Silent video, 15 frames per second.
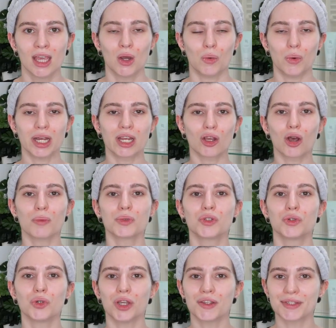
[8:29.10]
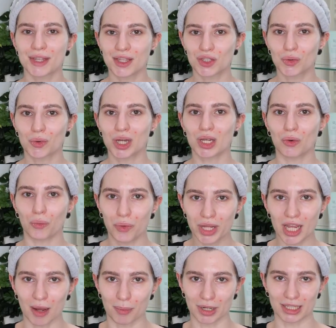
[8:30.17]
When it comes to your sunscreen
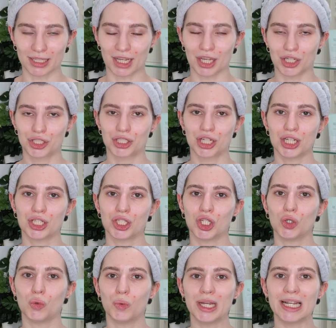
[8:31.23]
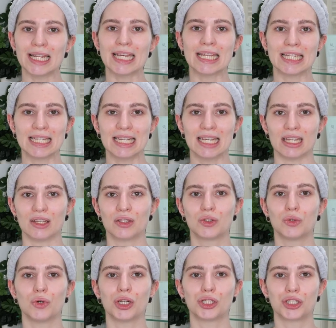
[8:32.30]
reapplication, you really need
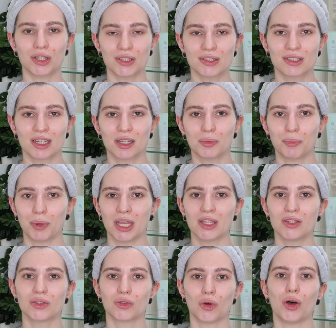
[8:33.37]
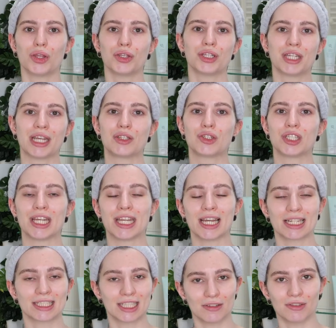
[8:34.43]
to adjust it based on your day-to-day
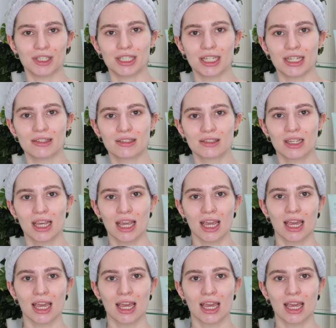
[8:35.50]
activities.